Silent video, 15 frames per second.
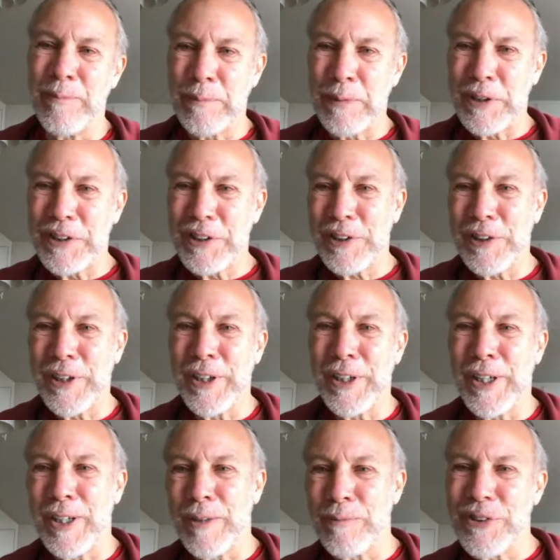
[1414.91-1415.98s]
personal
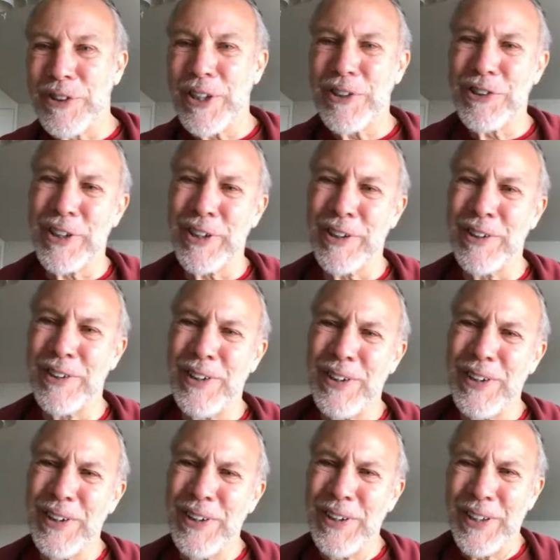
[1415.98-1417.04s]
obsession
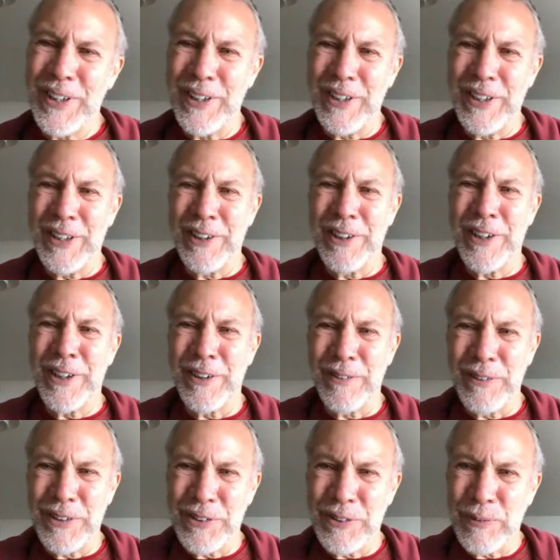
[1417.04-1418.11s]
in art,
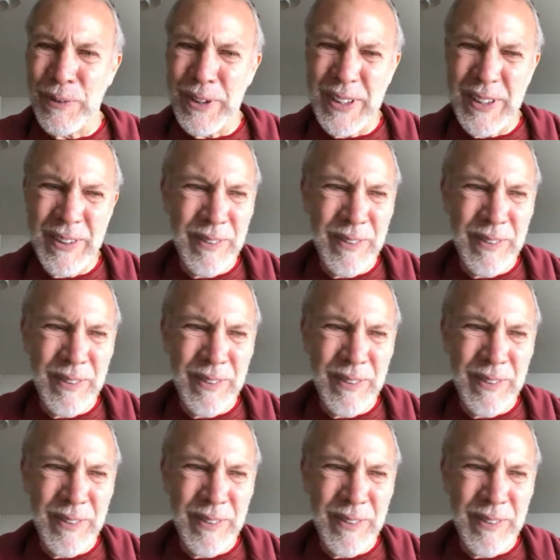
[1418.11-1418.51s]
was what